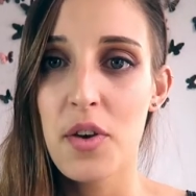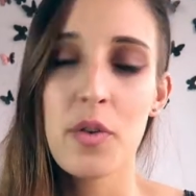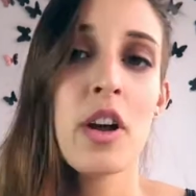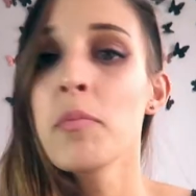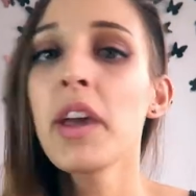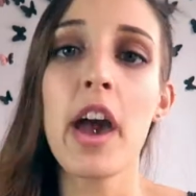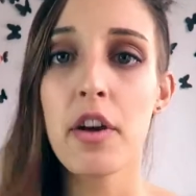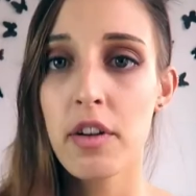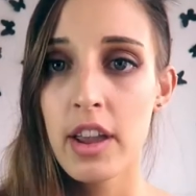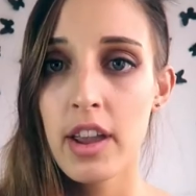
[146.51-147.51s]
where I'm
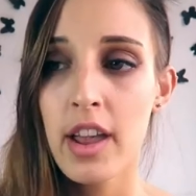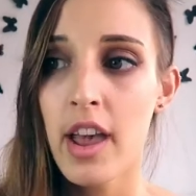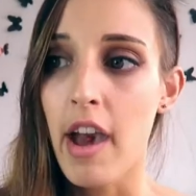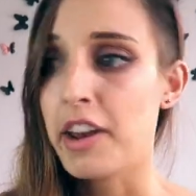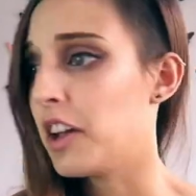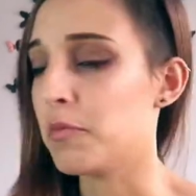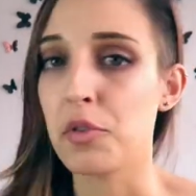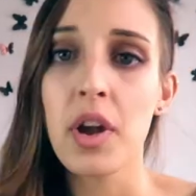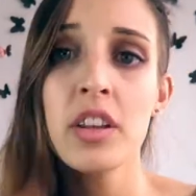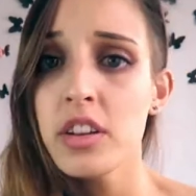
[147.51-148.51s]
Carrie and I have
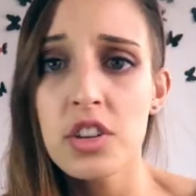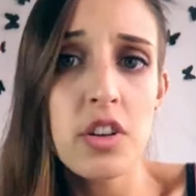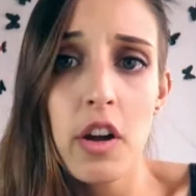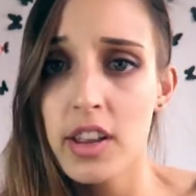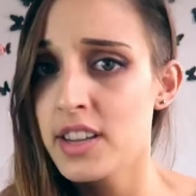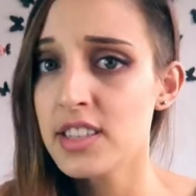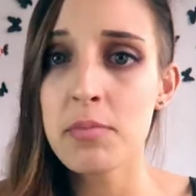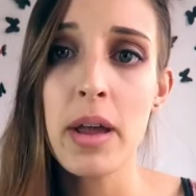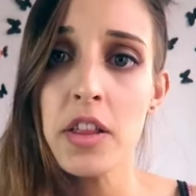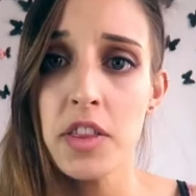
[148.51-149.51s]
Miranda, Charlotte, and
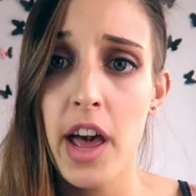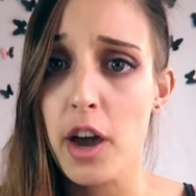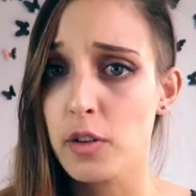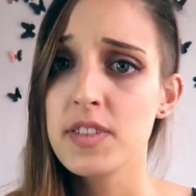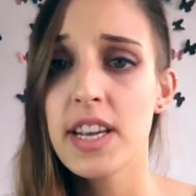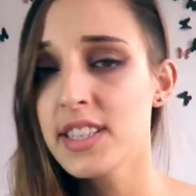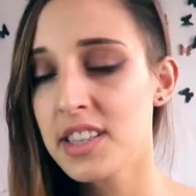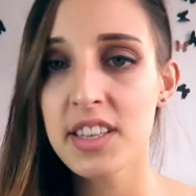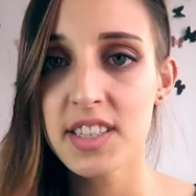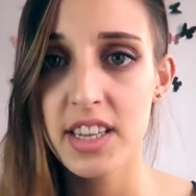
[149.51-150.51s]
Samantha out of Sex
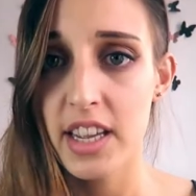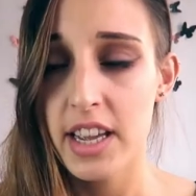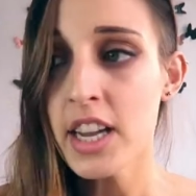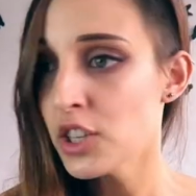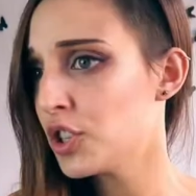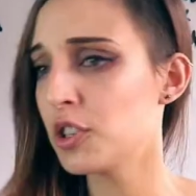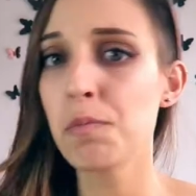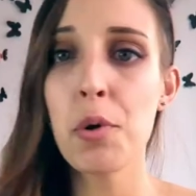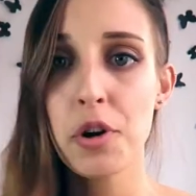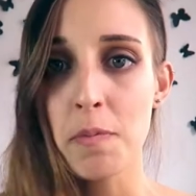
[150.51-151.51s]
and the City to
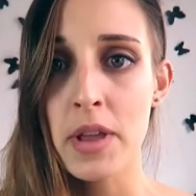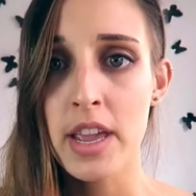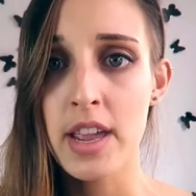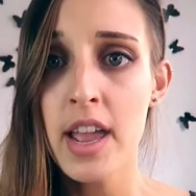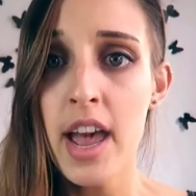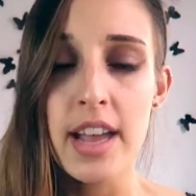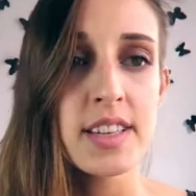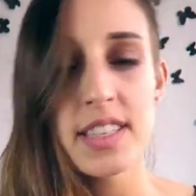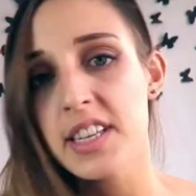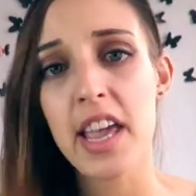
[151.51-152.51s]
support me
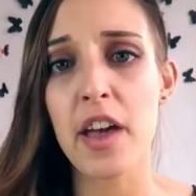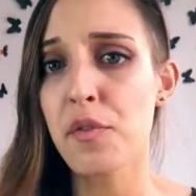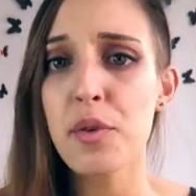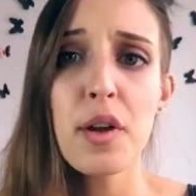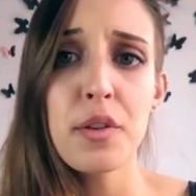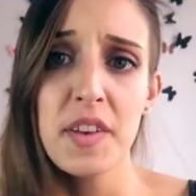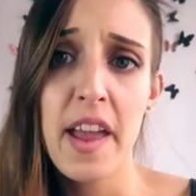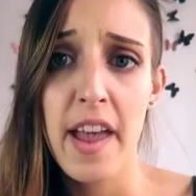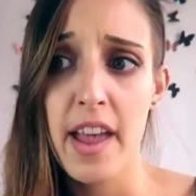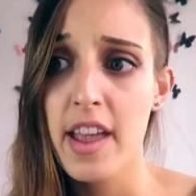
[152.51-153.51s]
and see every other
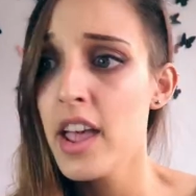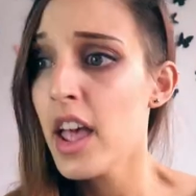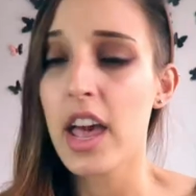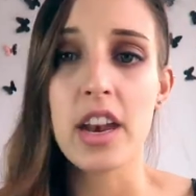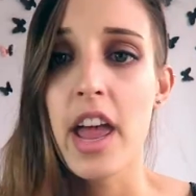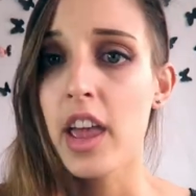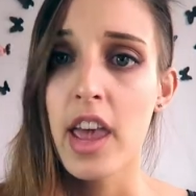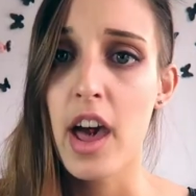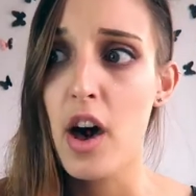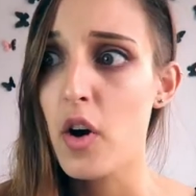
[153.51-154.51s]
day and hang
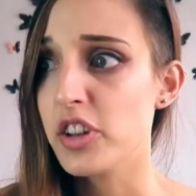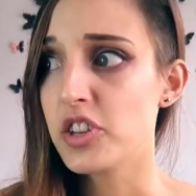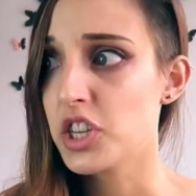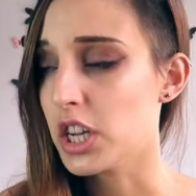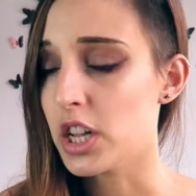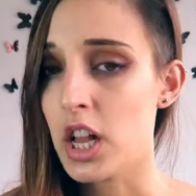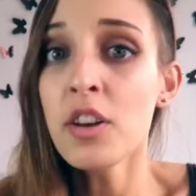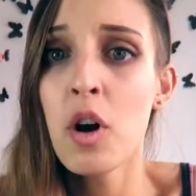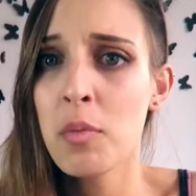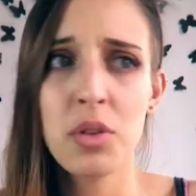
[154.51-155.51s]
out and chill. But I
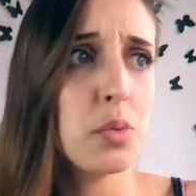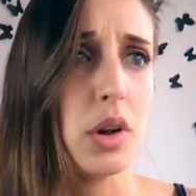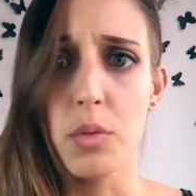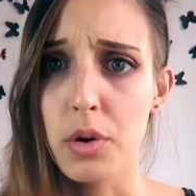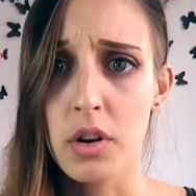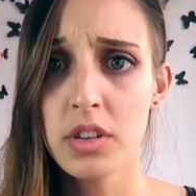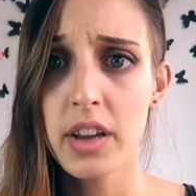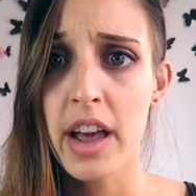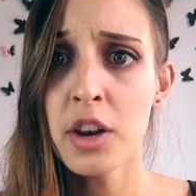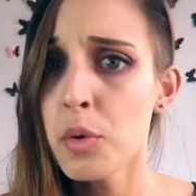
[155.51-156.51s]
know I'm in the real world.
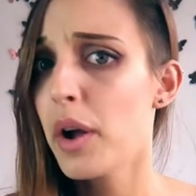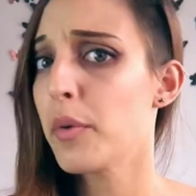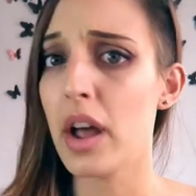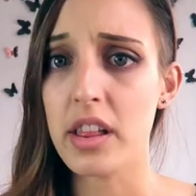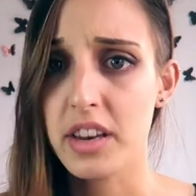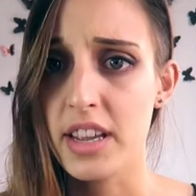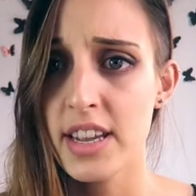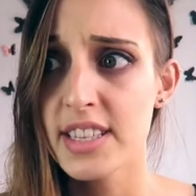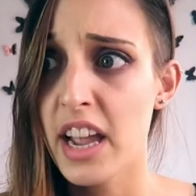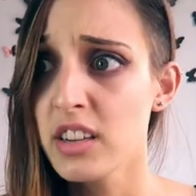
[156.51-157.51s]
I know what reality
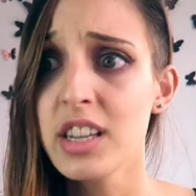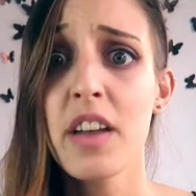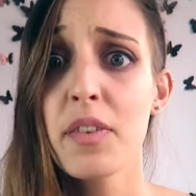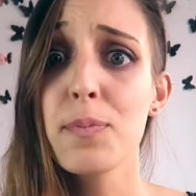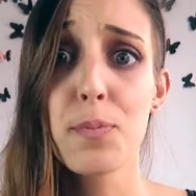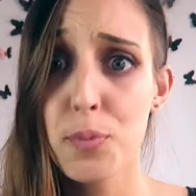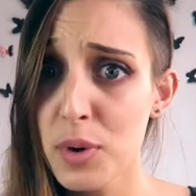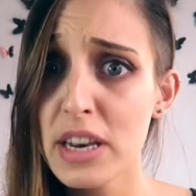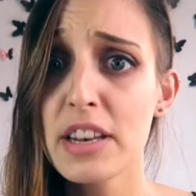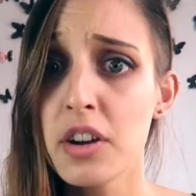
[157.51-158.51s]
is. I actually have a
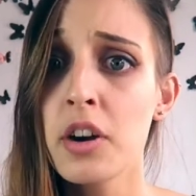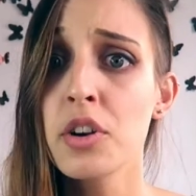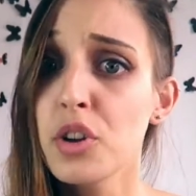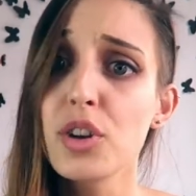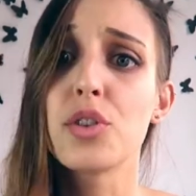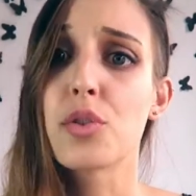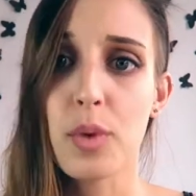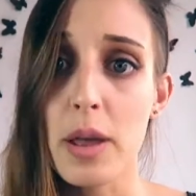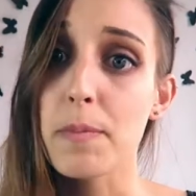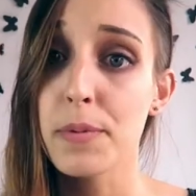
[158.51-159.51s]
pretty darn good
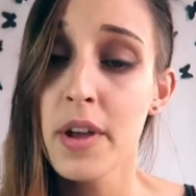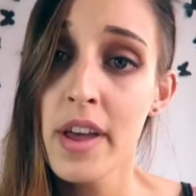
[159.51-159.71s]
grip